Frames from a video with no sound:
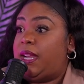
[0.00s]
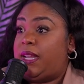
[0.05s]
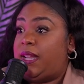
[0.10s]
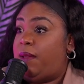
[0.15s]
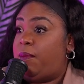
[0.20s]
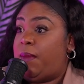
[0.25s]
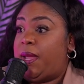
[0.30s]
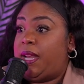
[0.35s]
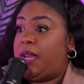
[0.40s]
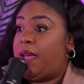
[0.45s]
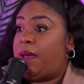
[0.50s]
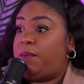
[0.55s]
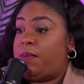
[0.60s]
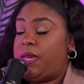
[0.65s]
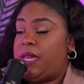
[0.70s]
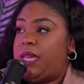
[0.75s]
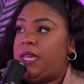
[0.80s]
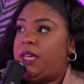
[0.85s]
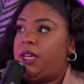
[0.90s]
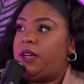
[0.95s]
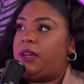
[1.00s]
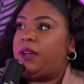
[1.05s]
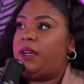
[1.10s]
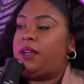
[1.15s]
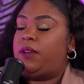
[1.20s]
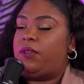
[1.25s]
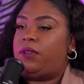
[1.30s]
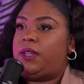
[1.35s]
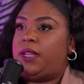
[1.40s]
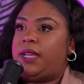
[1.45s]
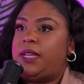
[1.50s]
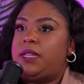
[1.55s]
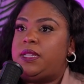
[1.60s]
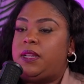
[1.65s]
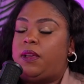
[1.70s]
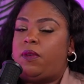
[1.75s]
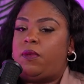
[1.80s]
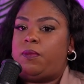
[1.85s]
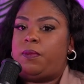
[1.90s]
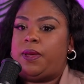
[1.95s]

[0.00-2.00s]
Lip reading: and they may not be here in Orlando.